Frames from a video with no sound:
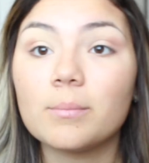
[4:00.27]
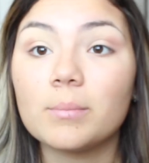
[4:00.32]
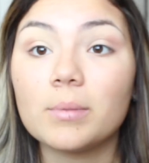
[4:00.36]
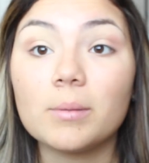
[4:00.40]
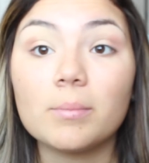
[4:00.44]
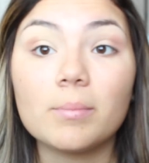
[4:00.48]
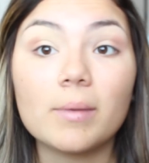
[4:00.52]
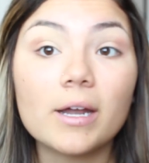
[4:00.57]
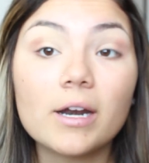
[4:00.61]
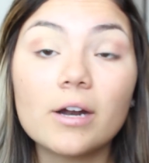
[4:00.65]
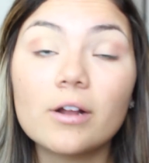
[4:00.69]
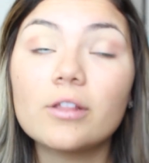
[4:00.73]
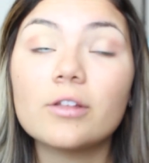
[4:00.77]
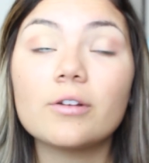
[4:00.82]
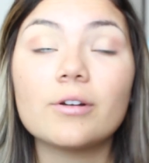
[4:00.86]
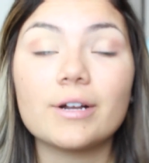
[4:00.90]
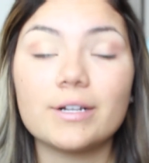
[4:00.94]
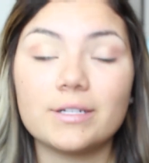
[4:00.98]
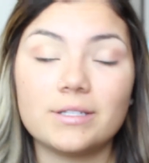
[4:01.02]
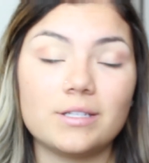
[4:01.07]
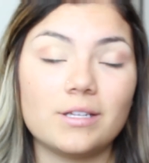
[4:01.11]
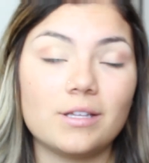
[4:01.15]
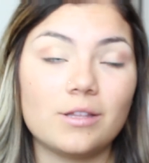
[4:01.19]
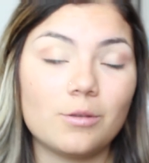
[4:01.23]
then be better the
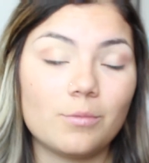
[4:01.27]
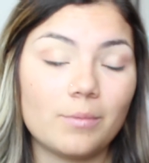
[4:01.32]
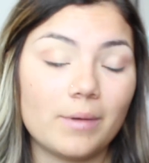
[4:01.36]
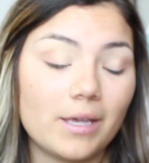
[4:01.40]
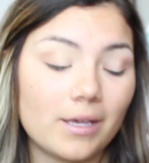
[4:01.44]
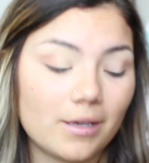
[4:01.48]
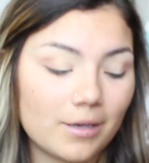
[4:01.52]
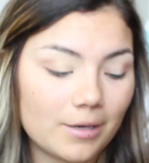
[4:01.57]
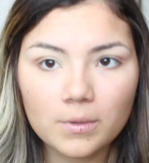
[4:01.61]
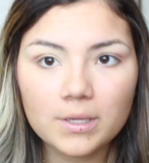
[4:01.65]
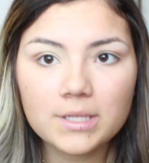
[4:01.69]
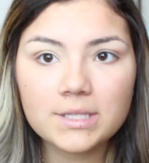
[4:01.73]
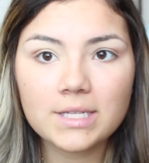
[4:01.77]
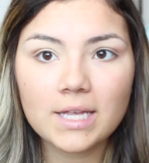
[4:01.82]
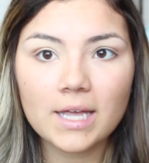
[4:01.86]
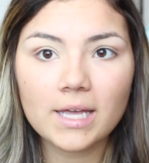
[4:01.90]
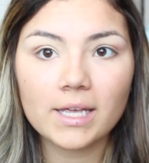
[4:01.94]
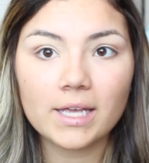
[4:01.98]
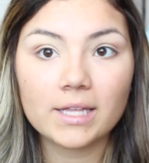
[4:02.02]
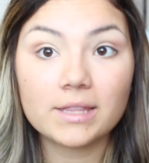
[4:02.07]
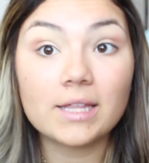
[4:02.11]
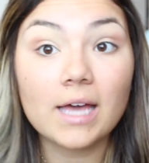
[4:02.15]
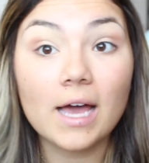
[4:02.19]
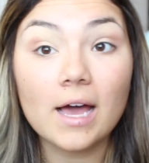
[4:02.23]
rest of the week. Once
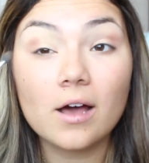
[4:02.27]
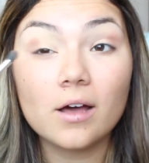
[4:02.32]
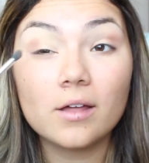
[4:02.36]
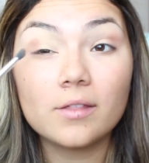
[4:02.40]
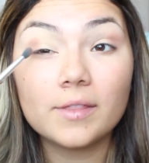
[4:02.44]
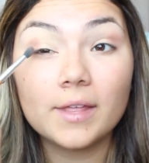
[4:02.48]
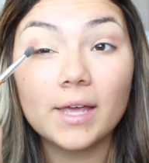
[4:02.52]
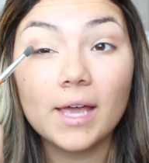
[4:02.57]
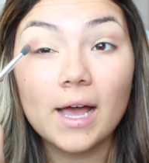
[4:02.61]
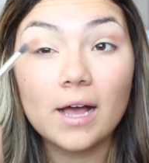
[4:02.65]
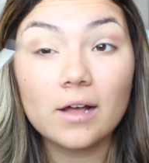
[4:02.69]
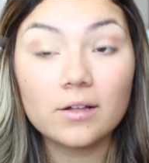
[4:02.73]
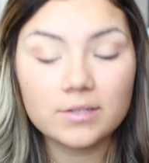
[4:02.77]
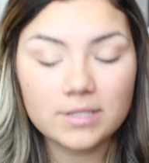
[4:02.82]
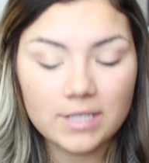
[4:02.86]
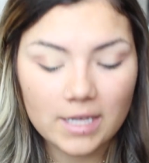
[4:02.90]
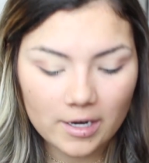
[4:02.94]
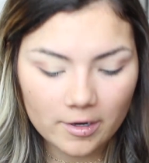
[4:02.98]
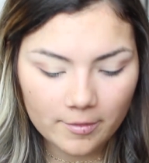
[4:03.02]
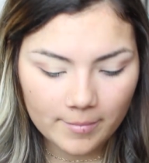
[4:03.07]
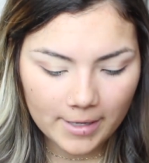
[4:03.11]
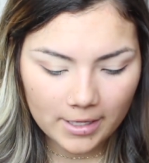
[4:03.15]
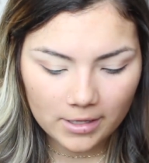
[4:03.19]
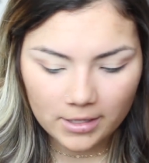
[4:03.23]
I get that on the
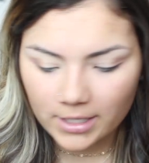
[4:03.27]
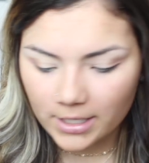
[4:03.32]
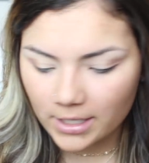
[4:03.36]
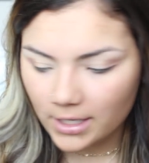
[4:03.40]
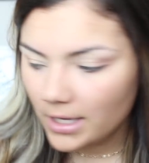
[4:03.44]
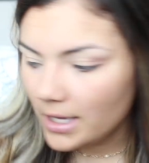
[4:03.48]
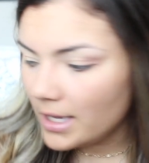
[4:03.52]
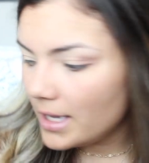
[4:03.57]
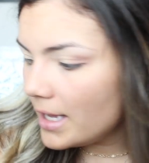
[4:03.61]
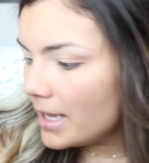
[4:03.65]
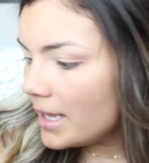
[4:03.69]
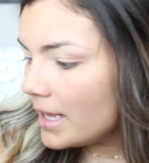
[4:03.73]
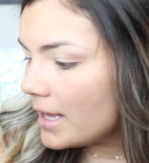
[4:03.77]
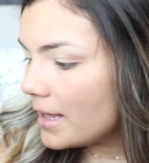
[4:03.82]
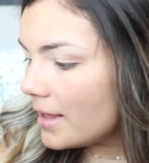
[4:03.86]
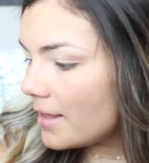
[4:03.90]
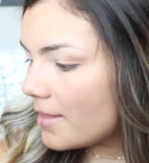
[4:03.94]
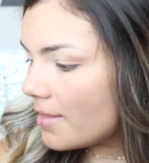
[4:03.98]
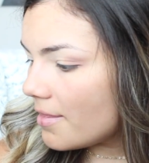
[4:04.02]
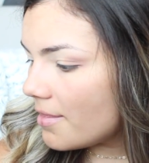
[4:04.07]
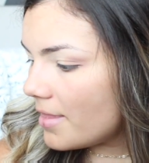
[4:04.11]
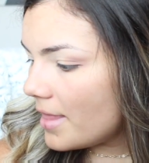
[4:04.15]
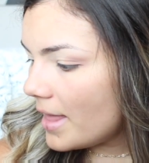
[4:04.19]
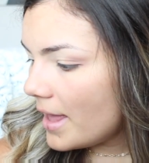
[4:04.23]
outside of my lid,
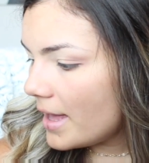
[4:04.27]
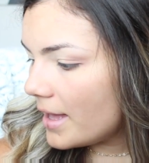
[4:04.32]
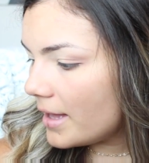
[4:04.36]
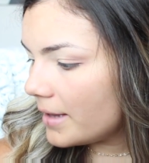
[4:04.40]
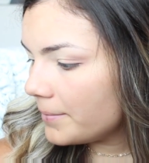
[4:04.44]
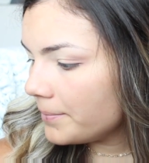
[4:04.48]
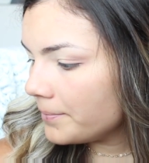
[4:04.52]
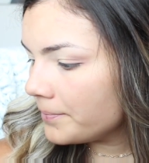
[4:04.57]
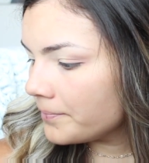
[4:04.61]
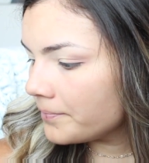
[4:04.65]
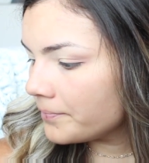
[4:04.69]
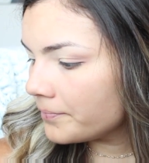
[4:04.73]
then